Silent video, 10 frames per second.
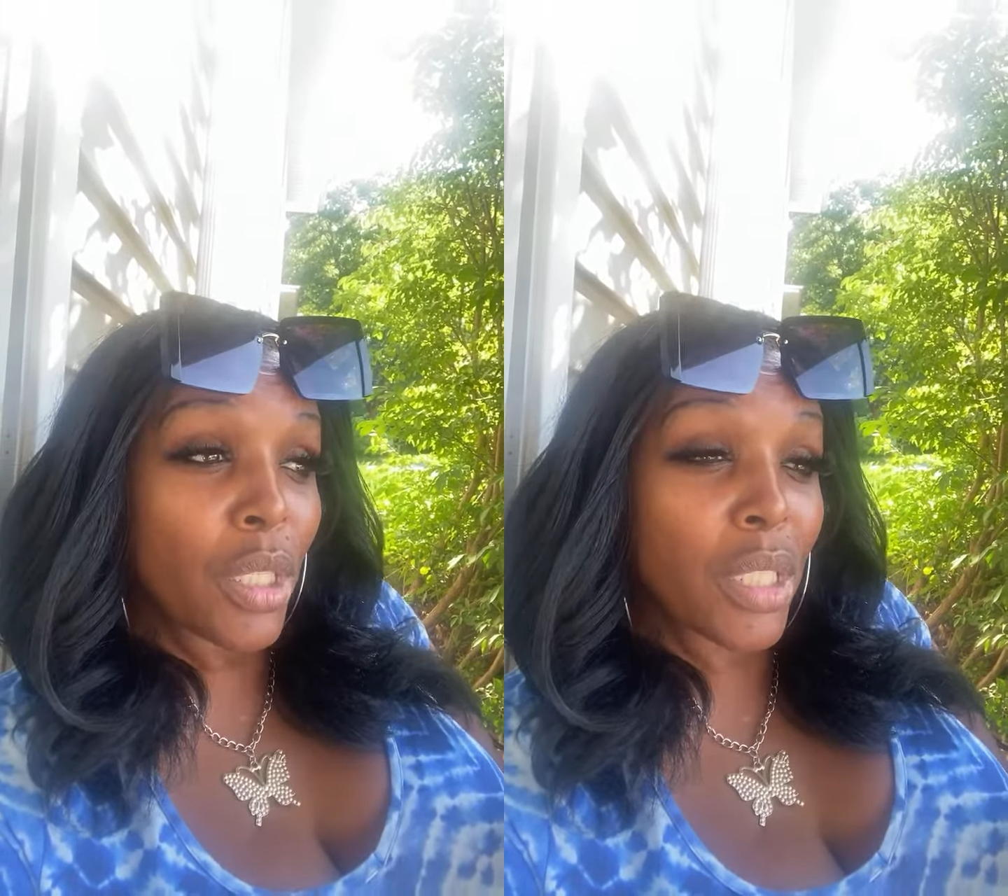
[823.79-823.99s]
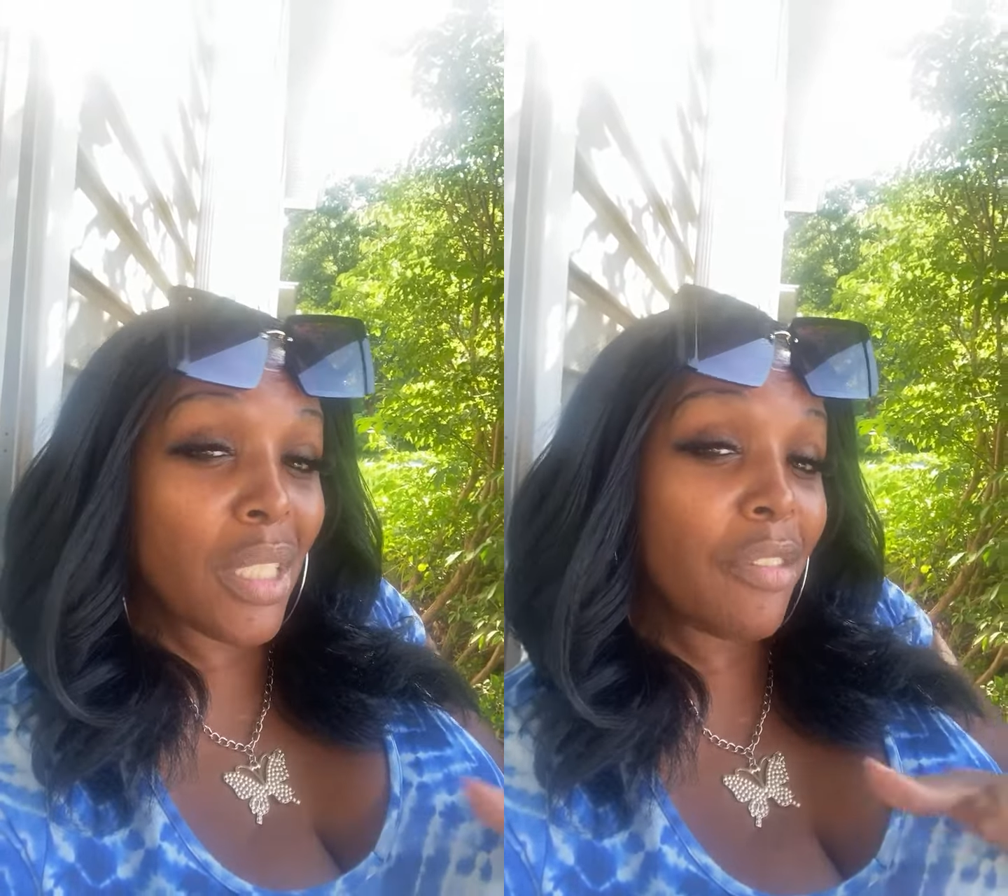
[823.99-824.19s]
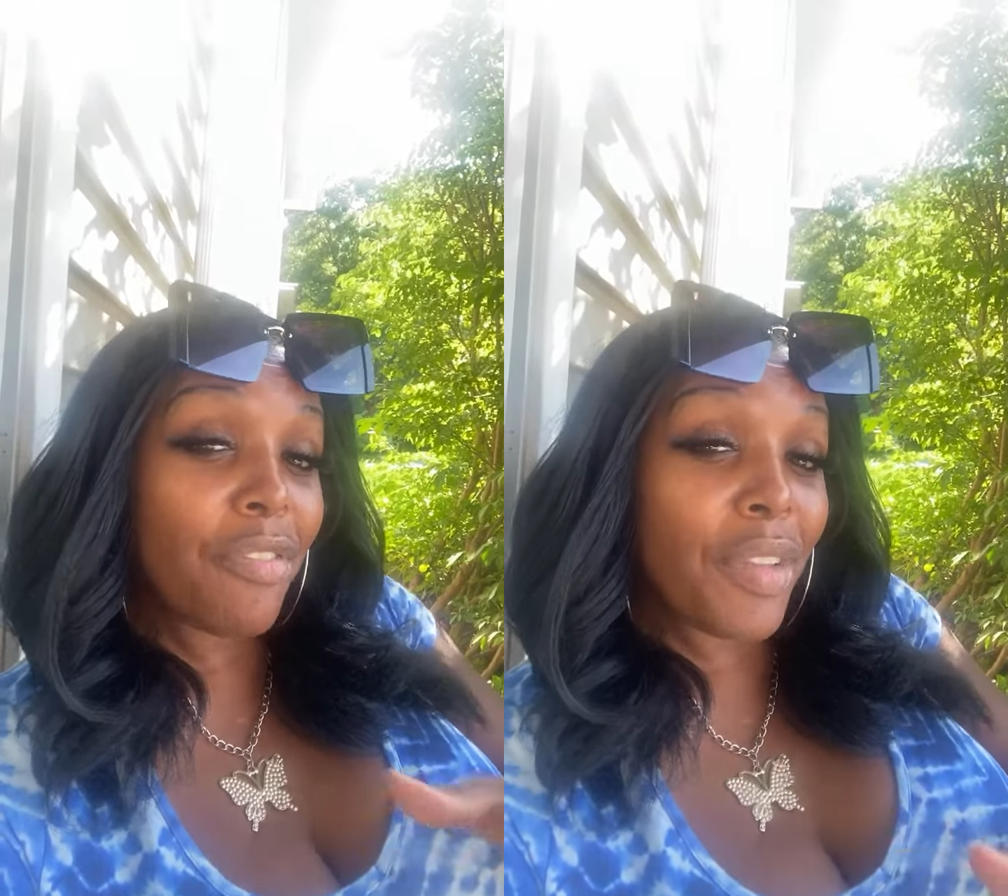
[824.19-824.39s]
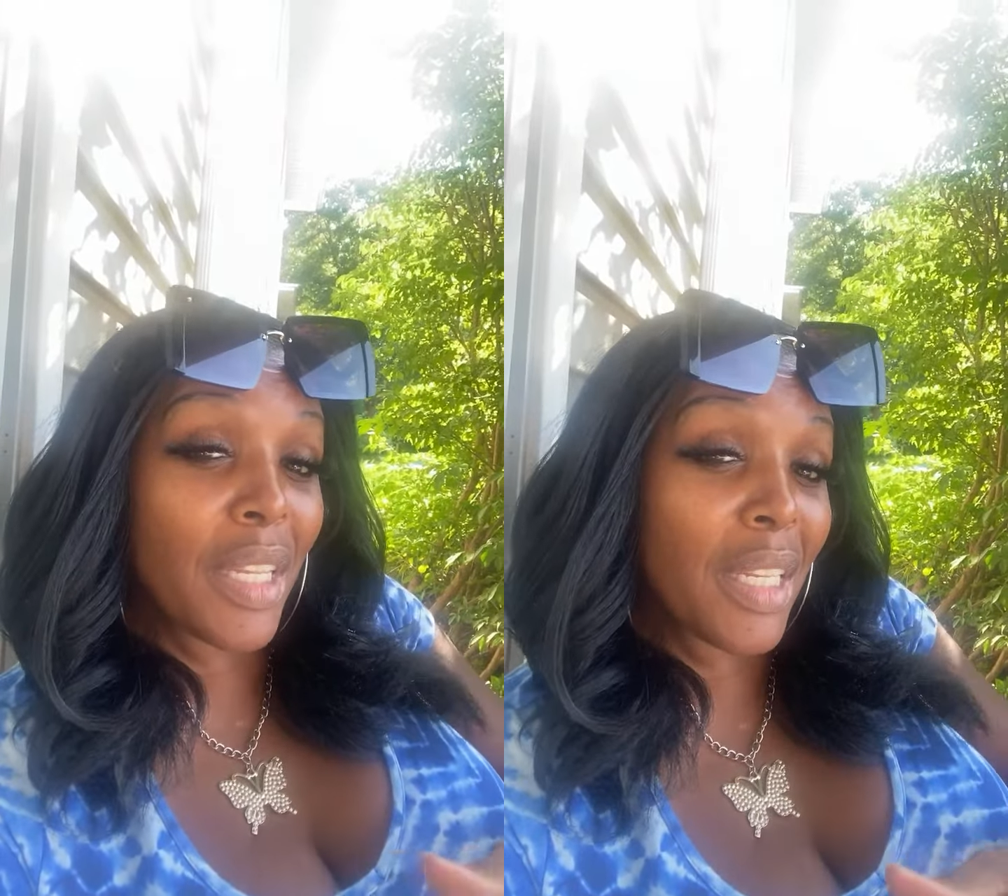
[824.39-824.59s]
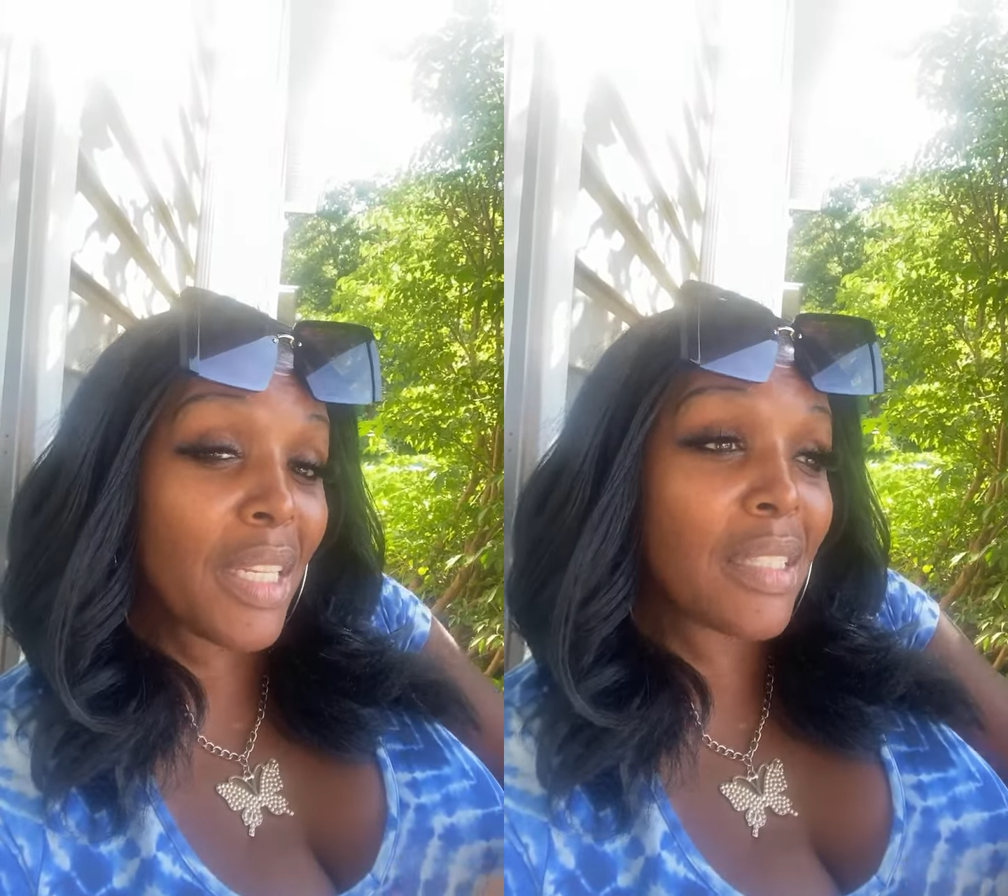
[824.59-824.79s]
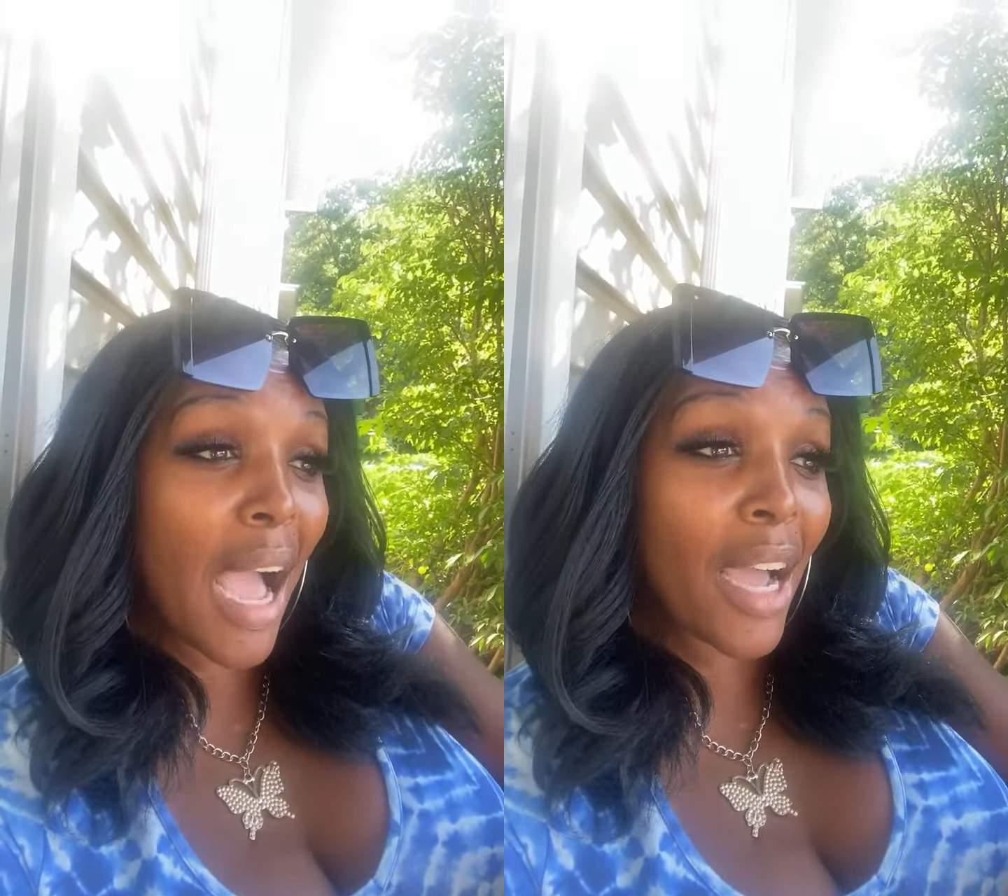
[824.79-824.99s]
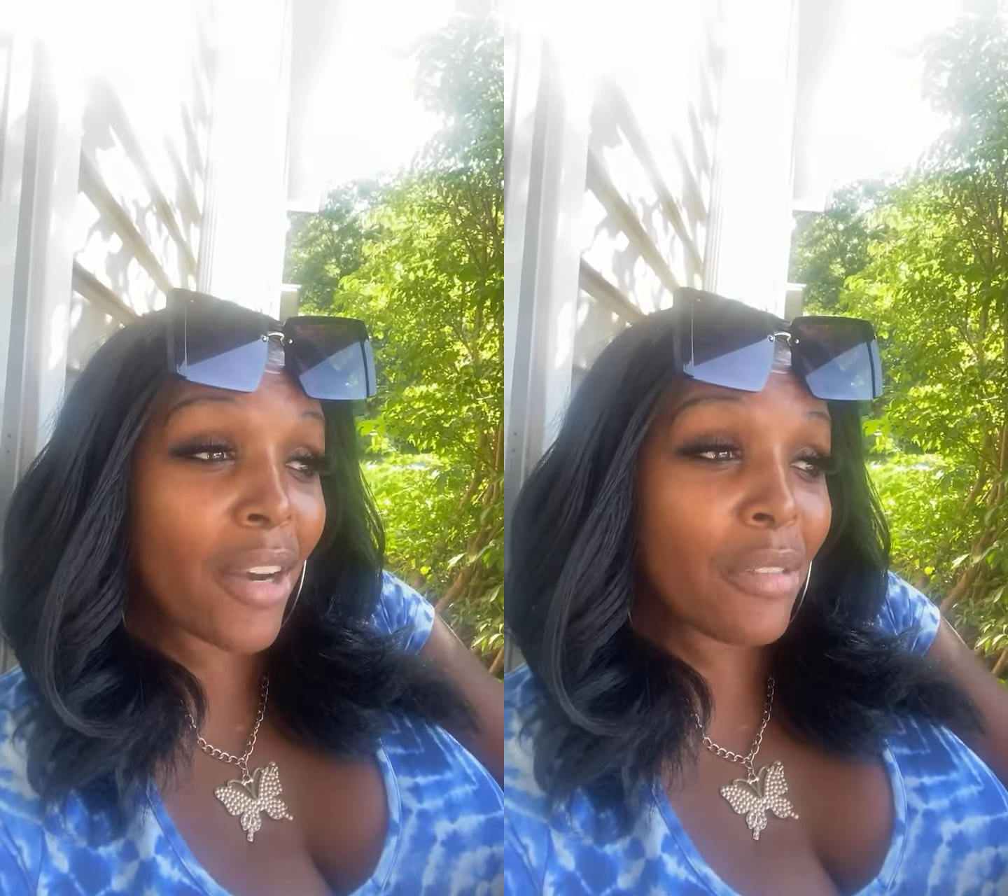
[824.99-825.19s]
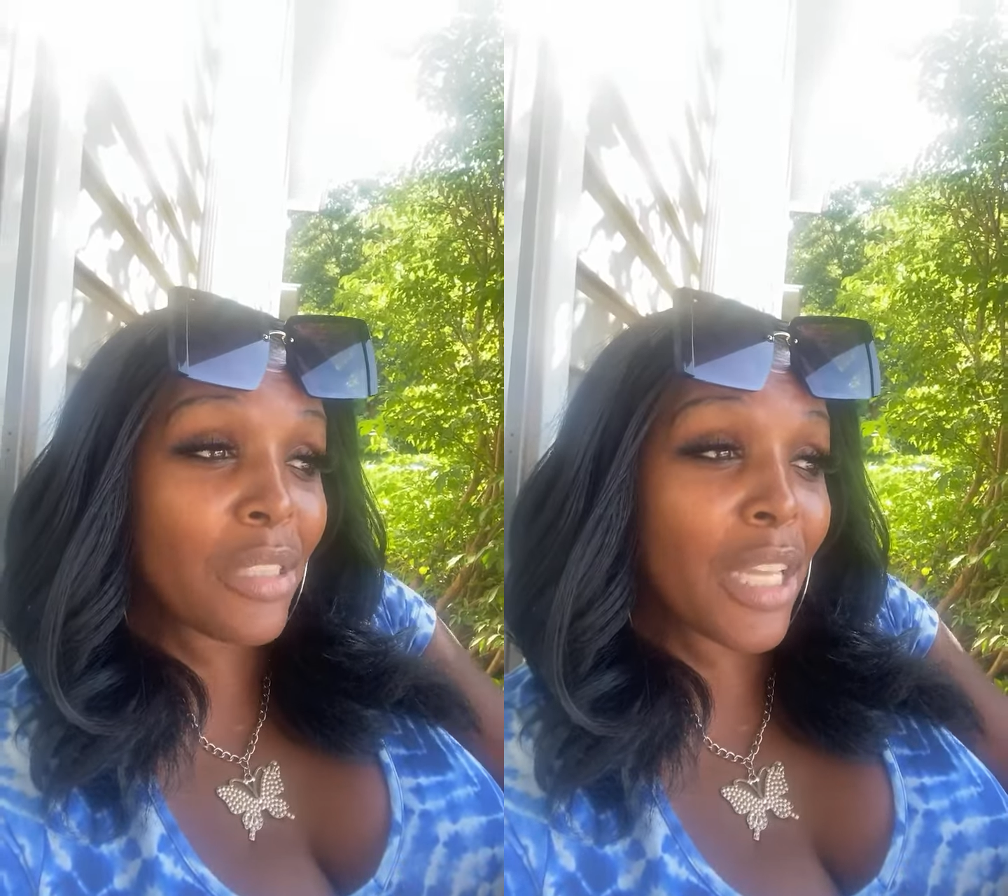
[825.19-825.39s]
to defend his
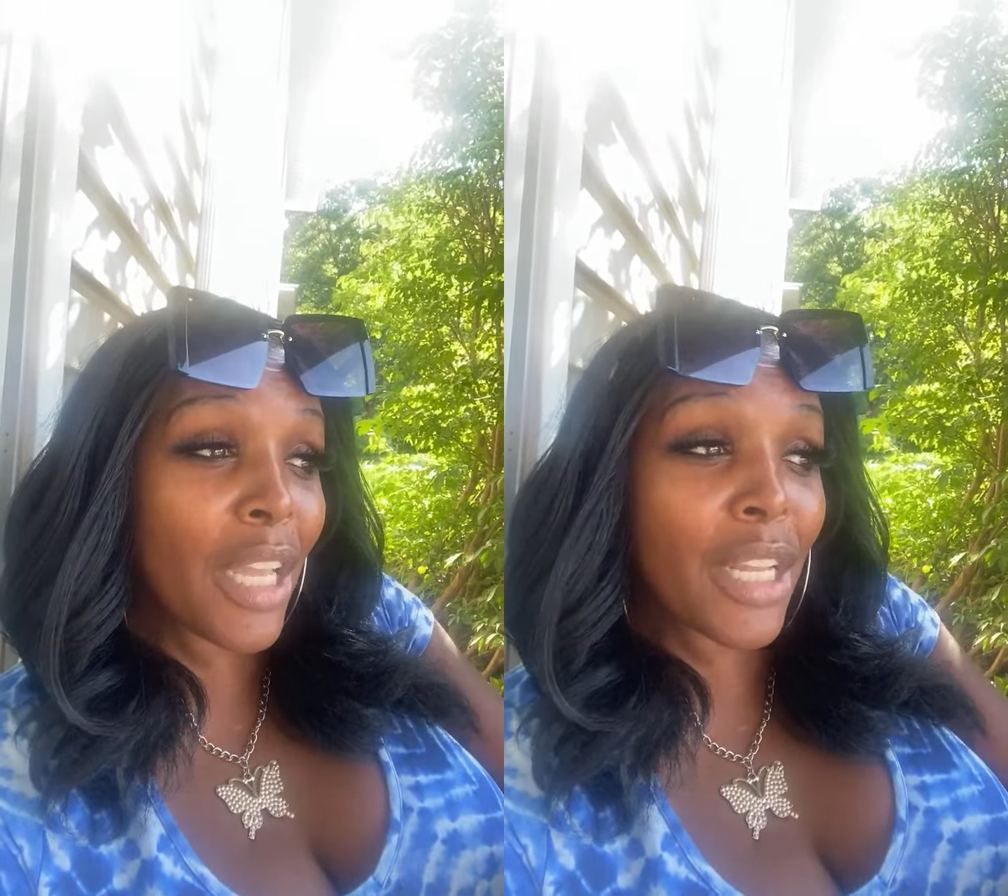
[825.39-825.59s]
honor saying,